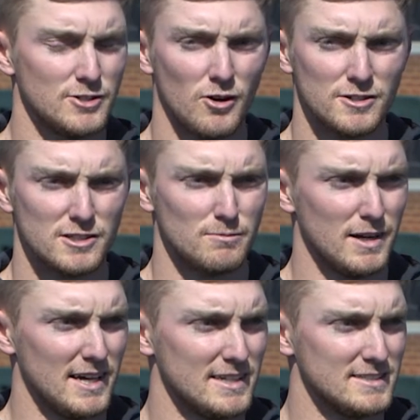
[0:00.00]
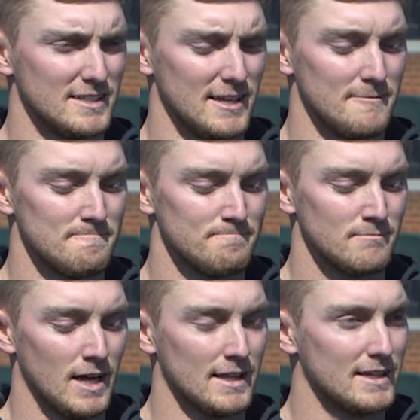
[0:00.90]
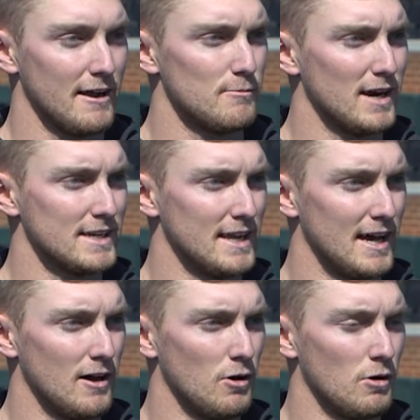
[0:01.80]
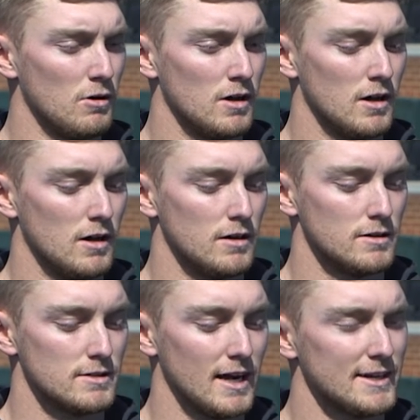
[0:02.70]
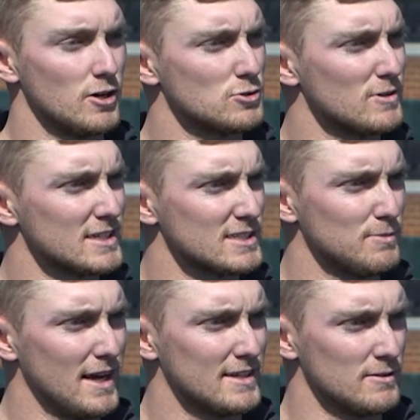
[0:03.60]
you don't do your best, and I think everybody now kind of knows what to expect.